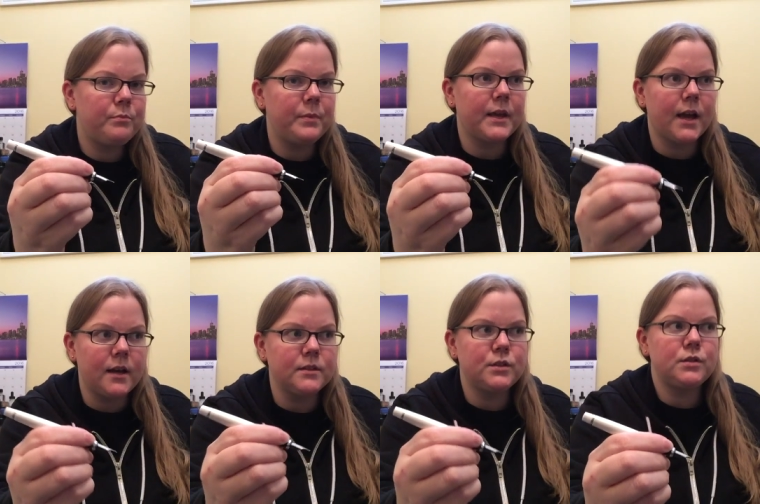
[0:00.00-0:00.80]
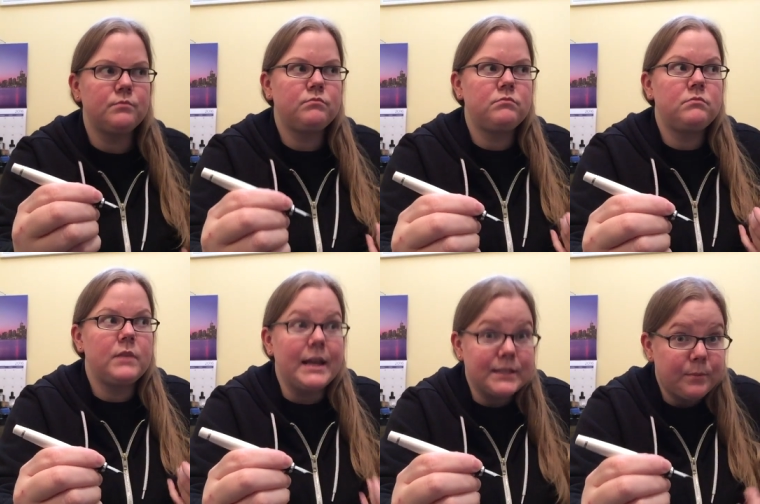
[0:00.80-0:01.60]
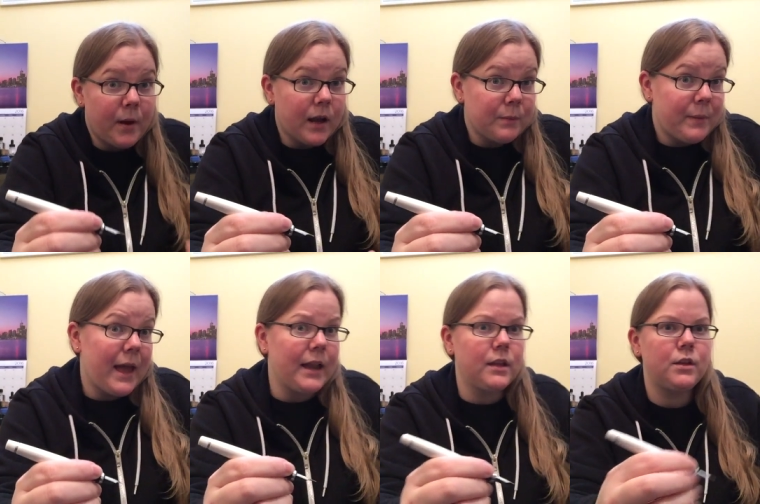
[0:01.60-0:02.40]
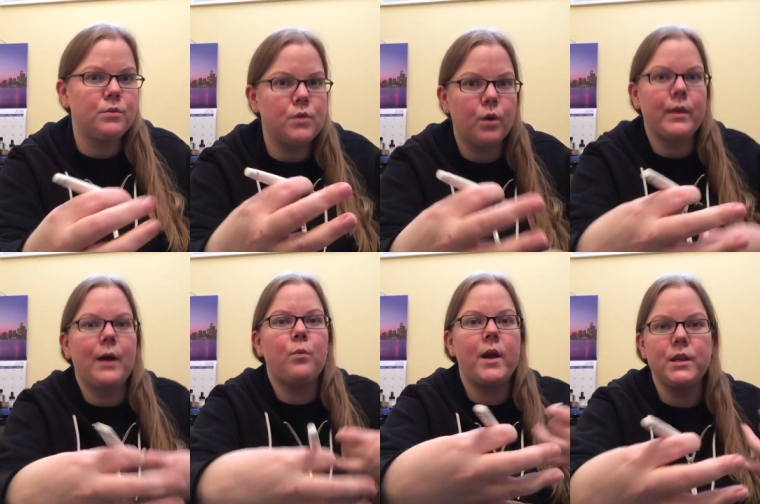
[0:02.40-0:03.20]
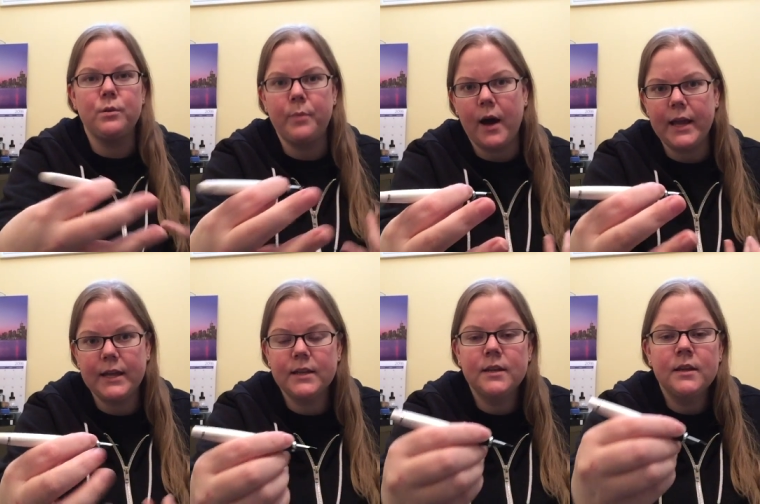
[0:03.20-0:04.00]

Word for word: because it's a pocket pen. You know that when you buy it.